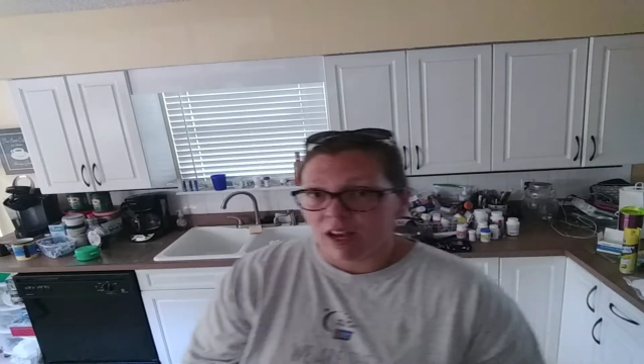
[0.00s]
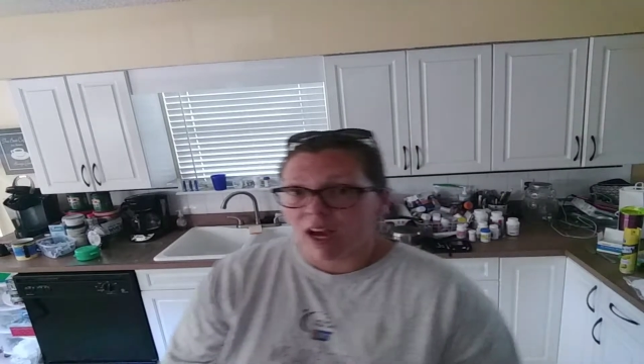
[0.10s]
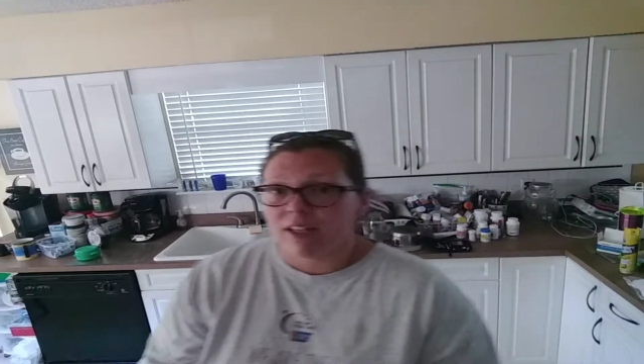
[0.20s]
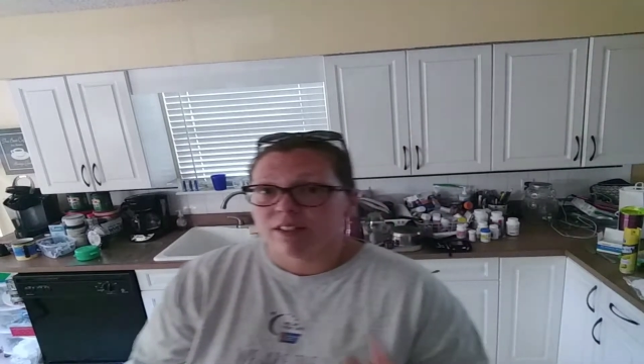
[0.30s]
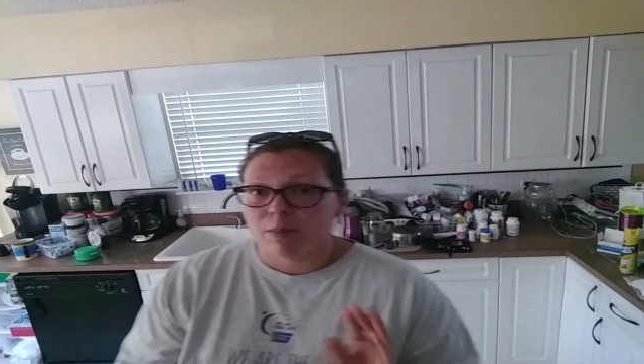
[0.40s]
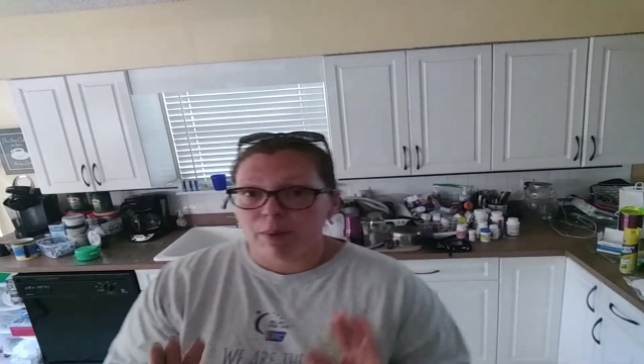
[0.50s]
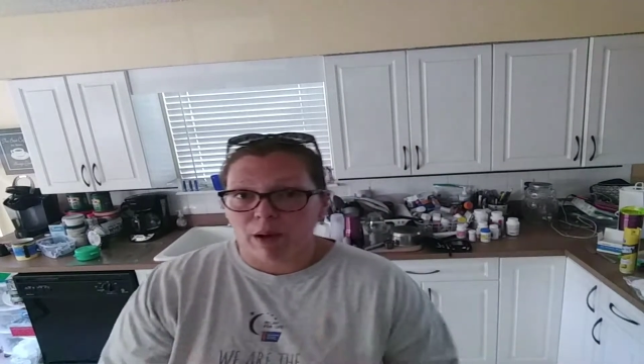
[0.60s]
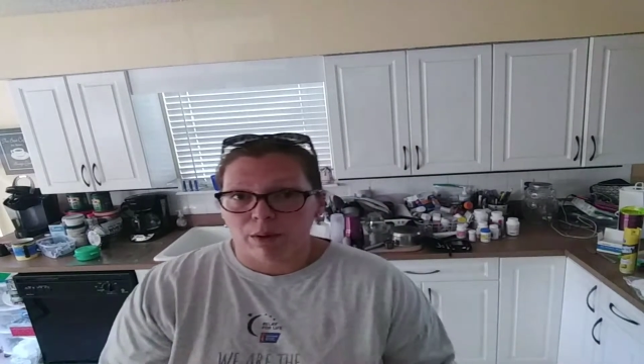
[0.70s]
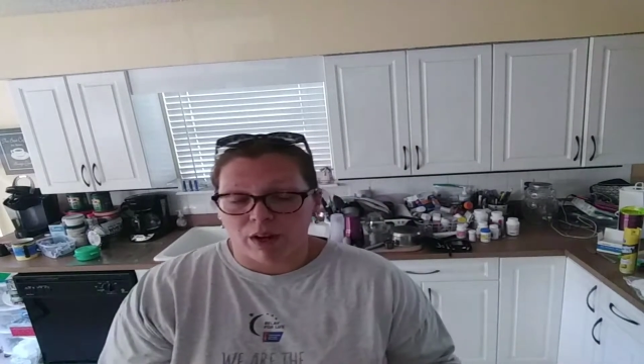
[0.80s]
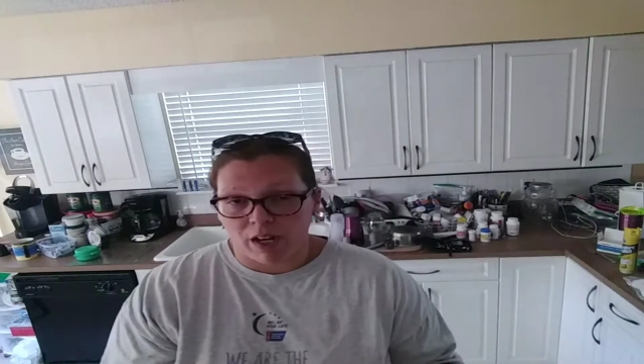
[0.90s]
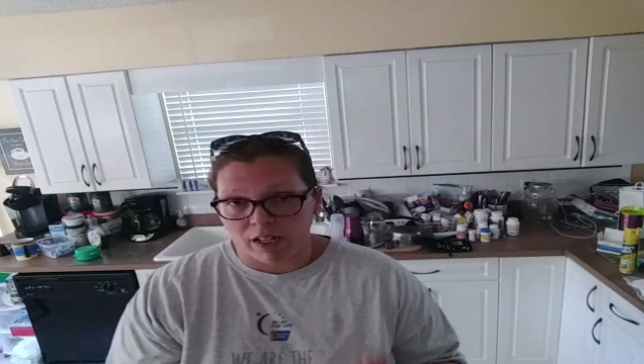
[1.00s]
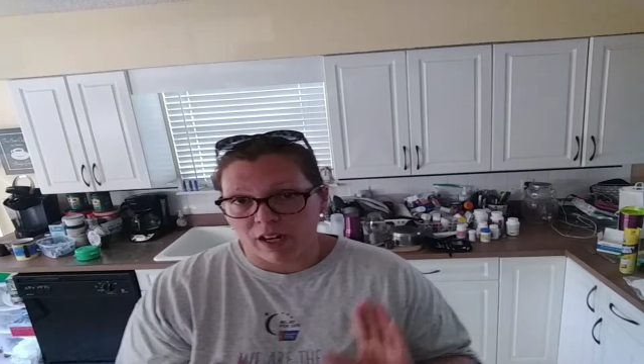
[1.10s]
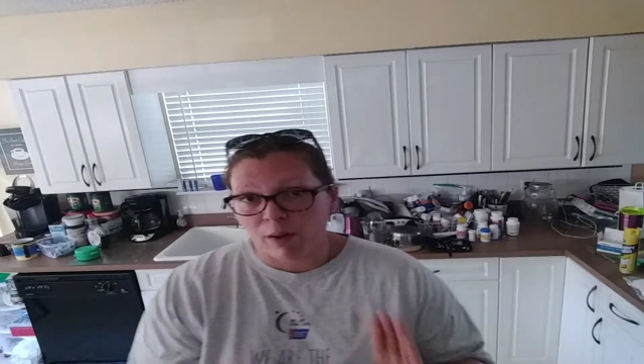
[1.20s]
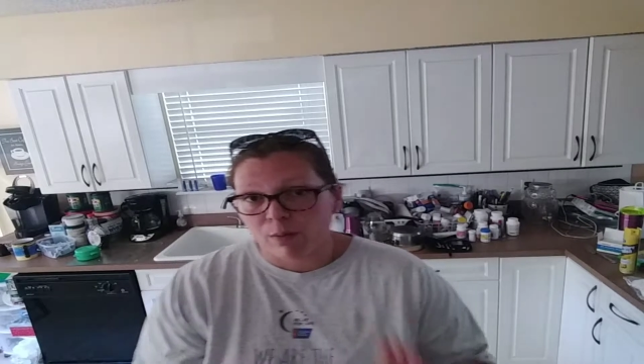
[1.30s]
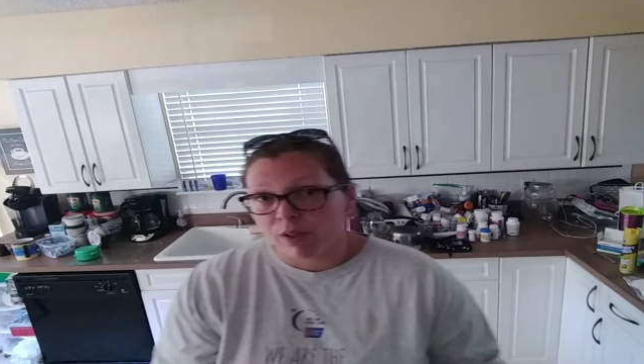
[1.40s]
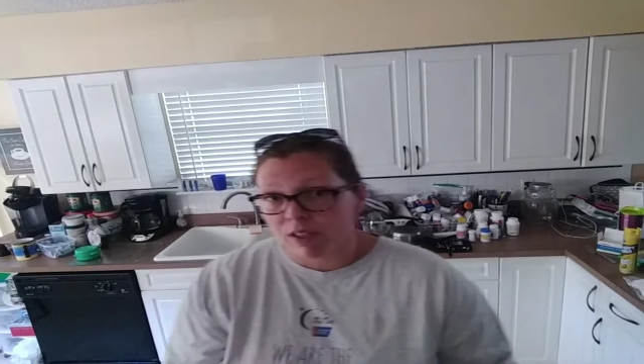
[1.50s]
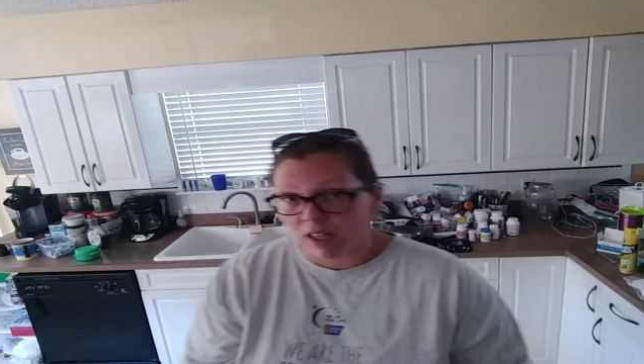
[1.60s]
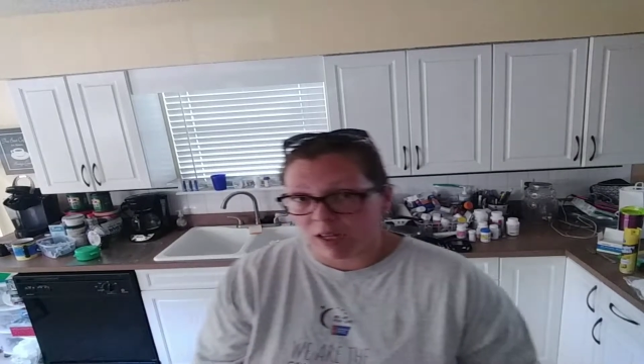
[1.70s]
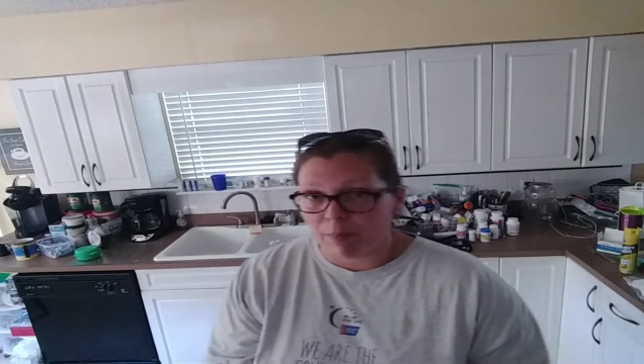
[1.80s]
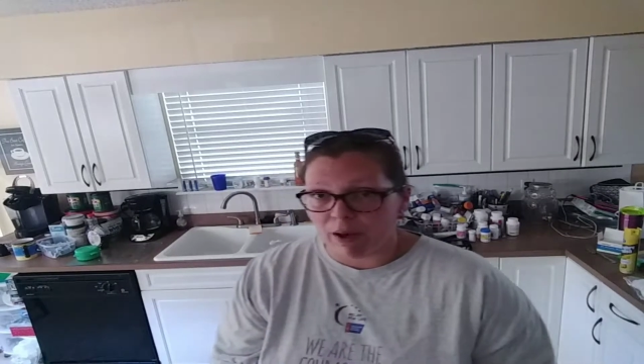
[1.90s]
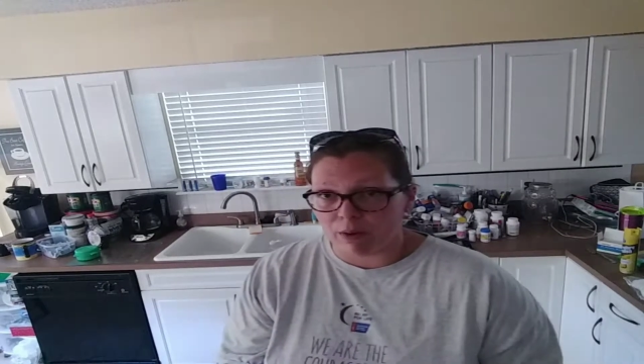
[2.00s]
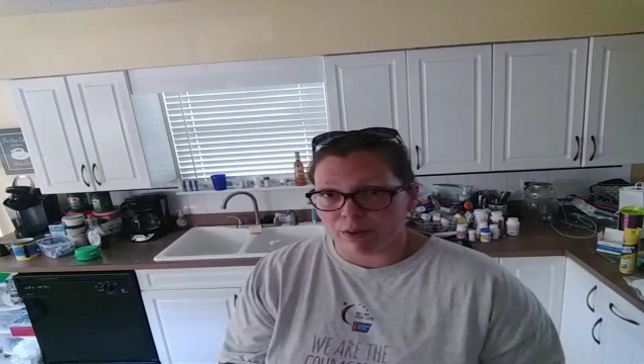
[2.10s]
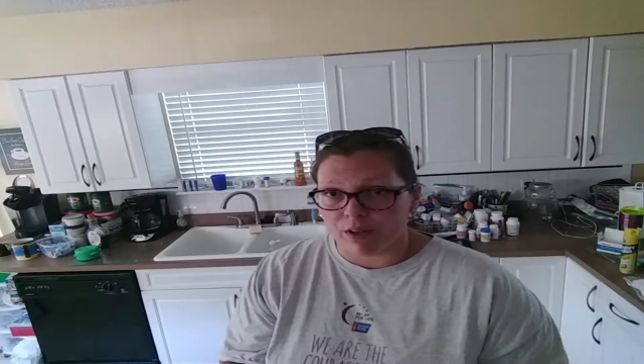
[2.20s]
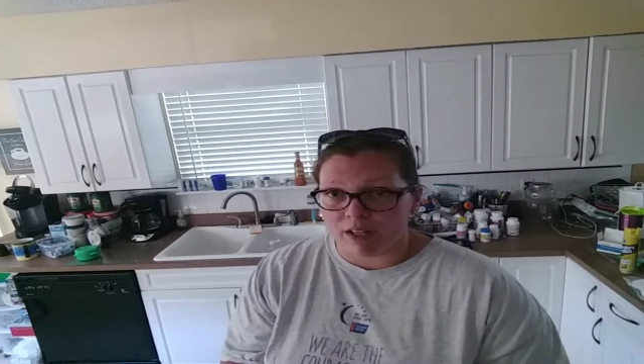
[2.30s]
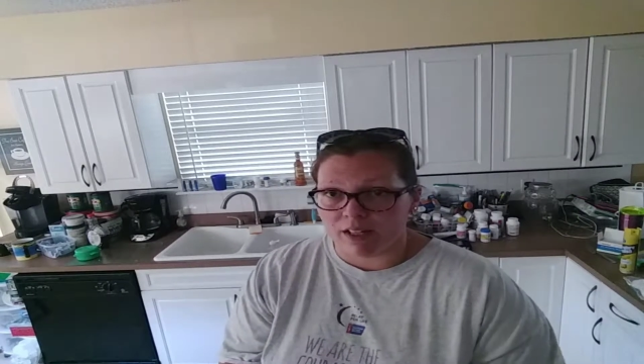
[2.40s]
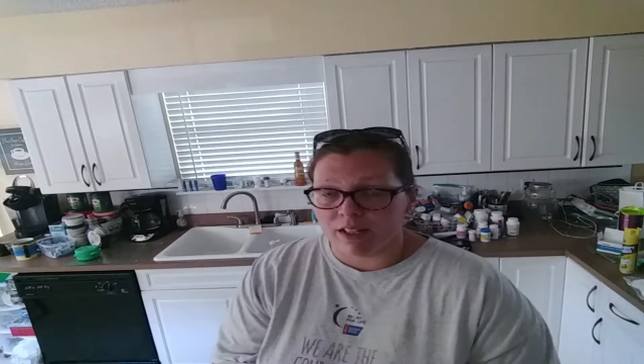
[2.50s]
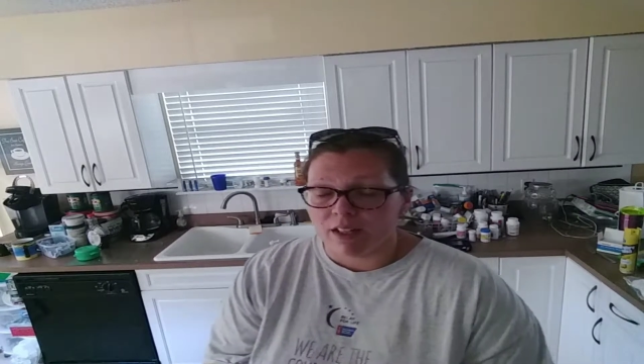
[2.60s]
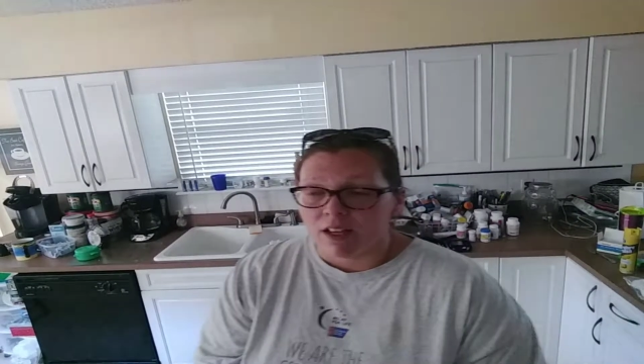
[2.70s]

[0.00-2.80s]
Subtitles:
I did Powerade, and I really like Powerade.